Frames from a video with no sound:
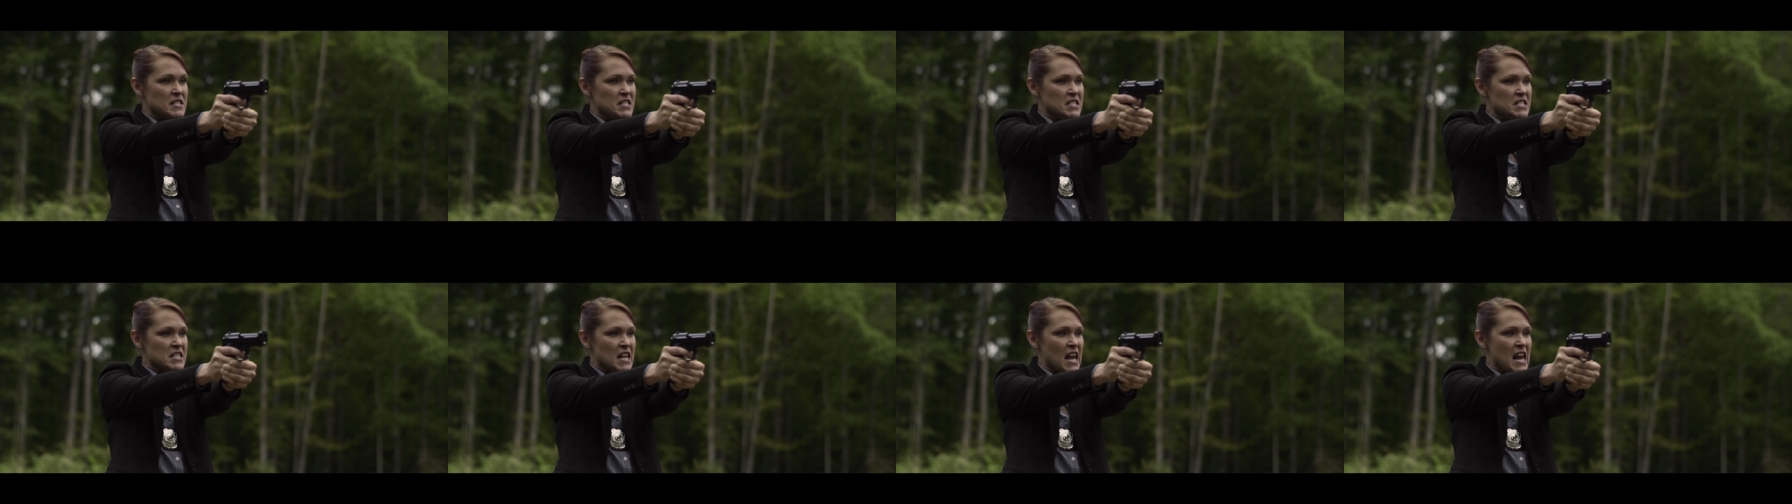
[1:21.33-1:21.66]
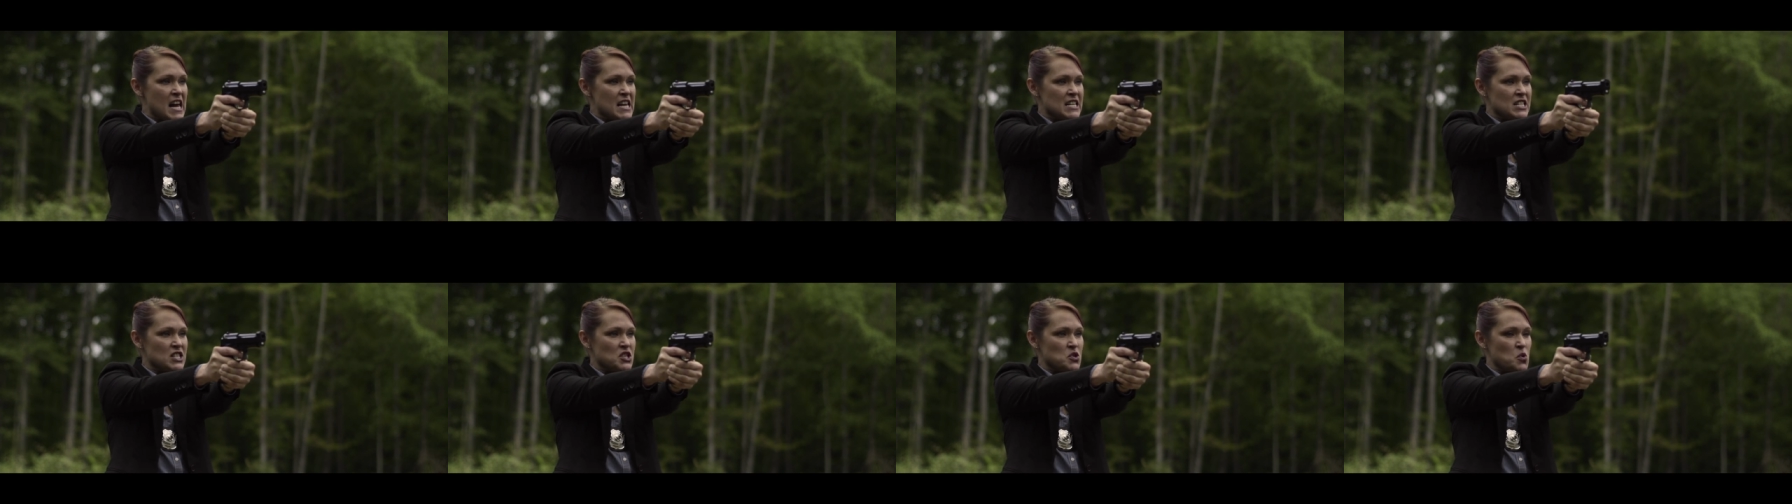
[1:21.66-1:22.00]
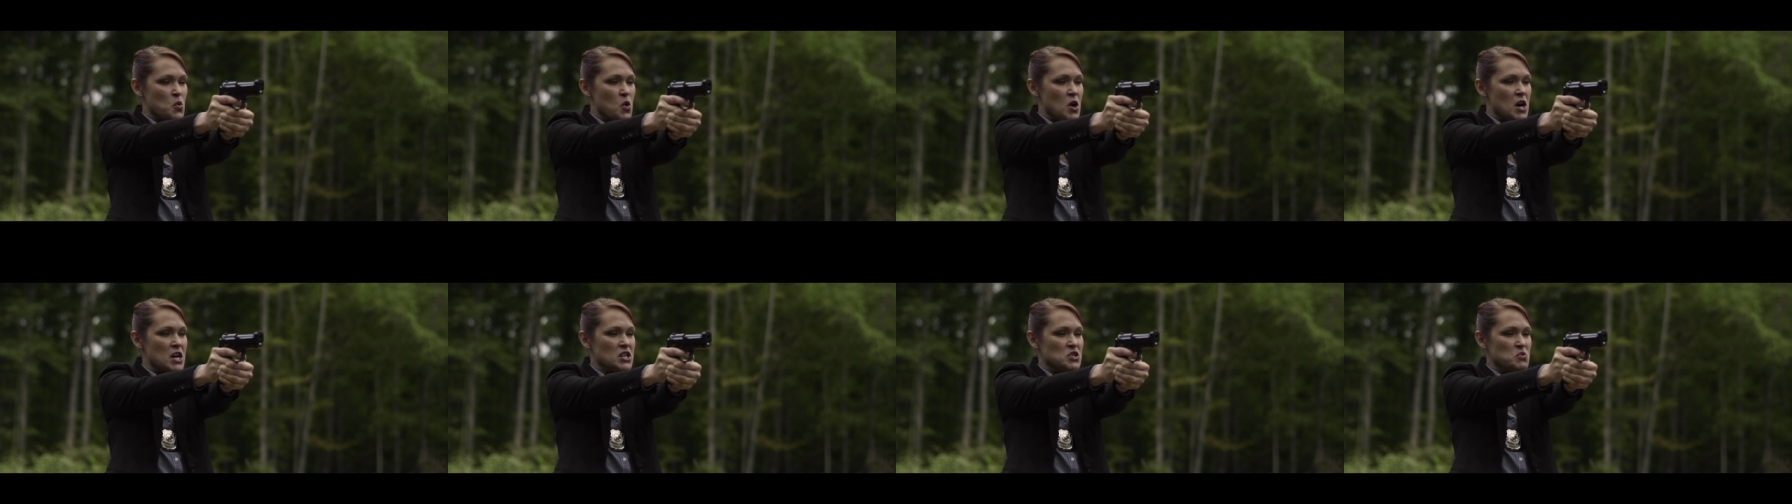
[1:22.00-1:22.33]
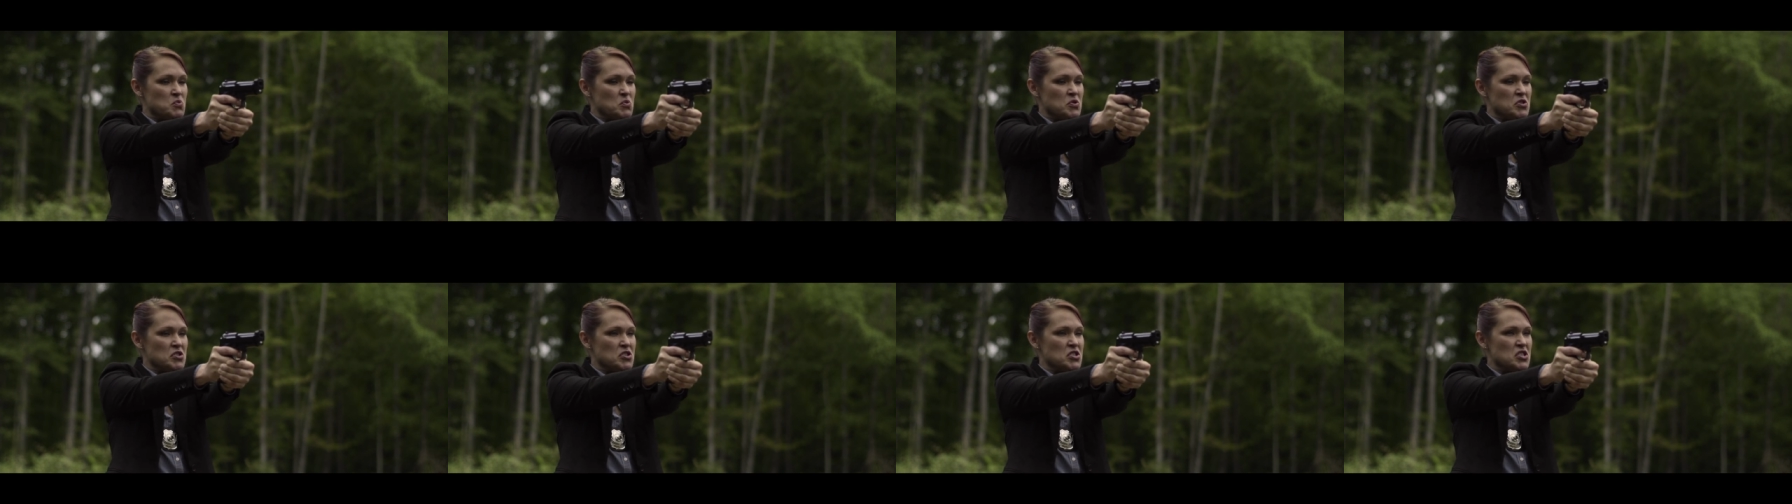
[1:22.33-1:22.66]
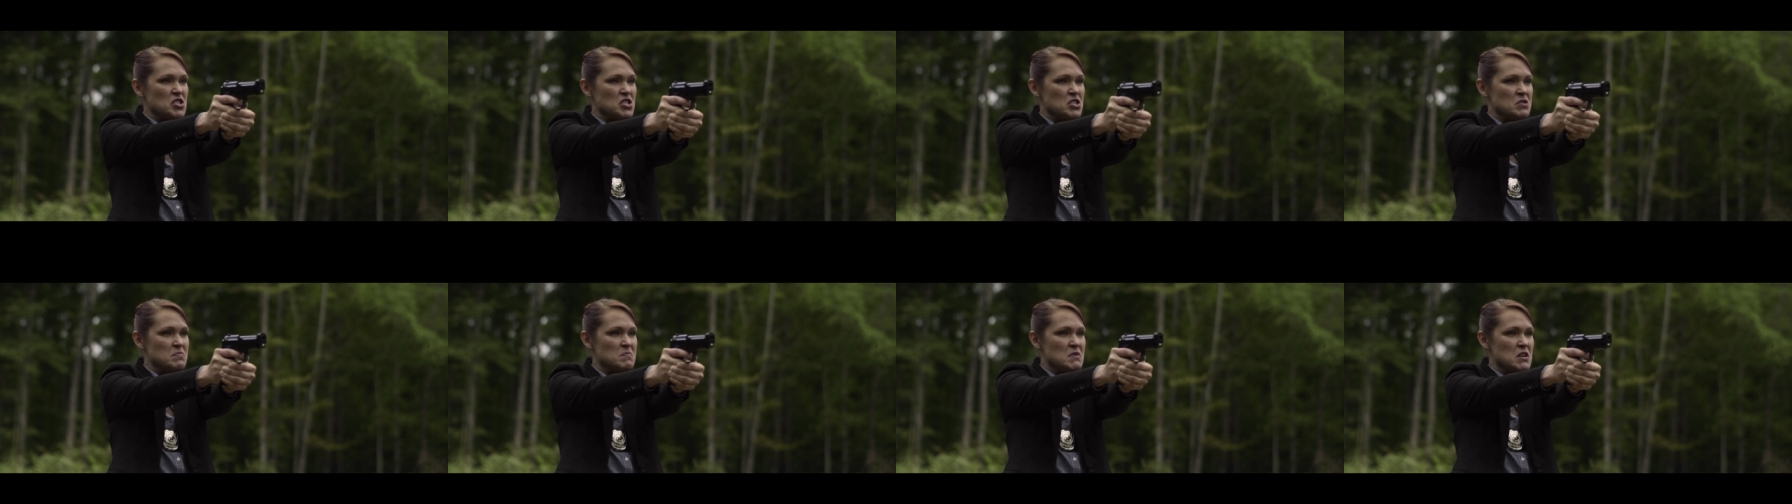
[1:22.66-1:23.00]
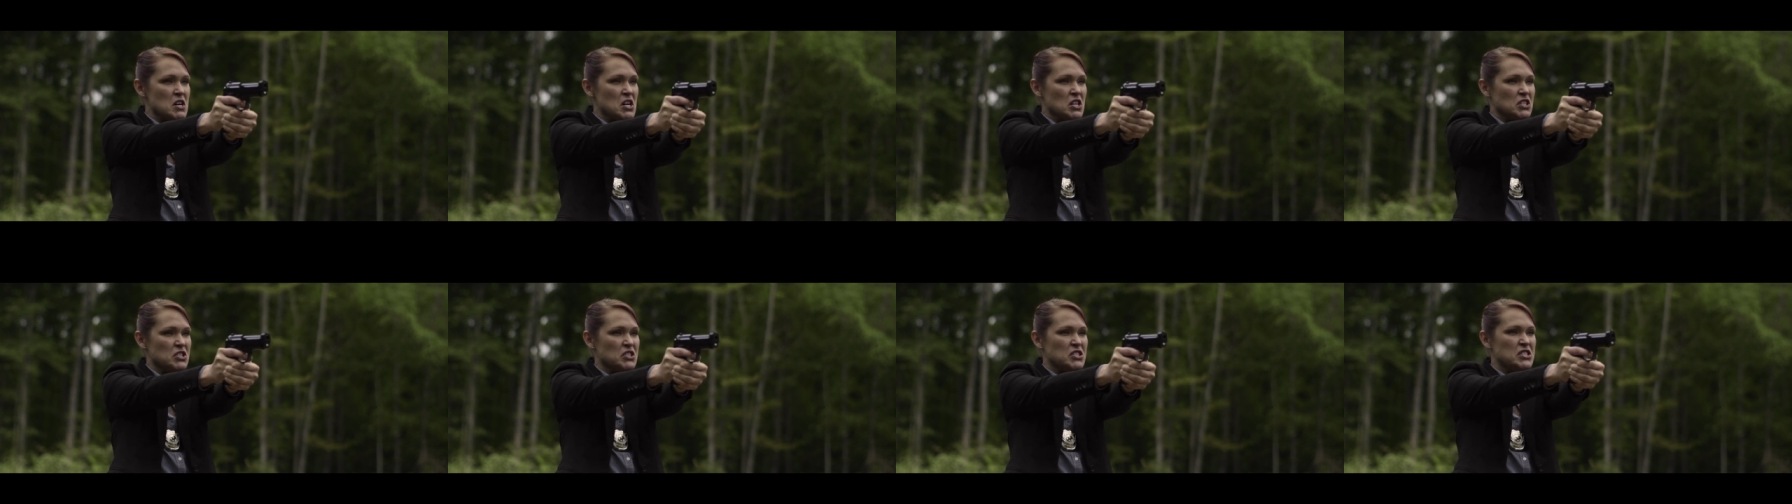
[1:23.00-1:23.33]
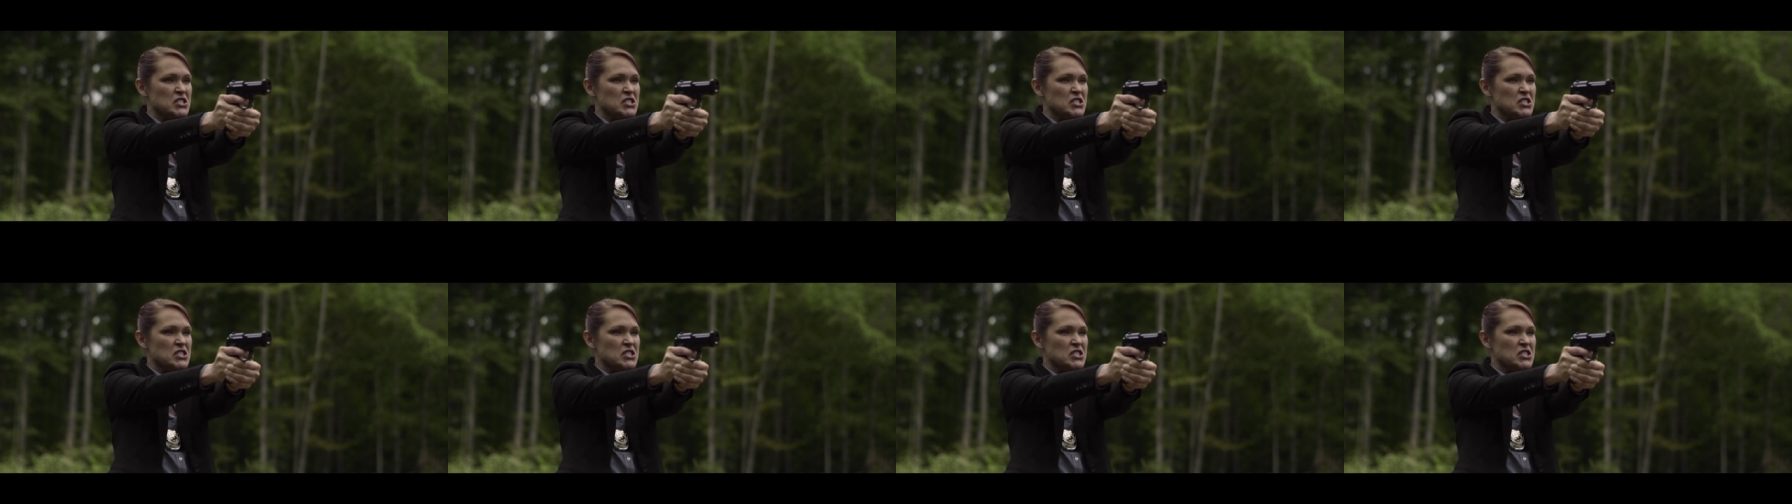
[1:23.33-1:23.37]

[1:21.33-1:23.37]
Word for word: Sasquatch with the small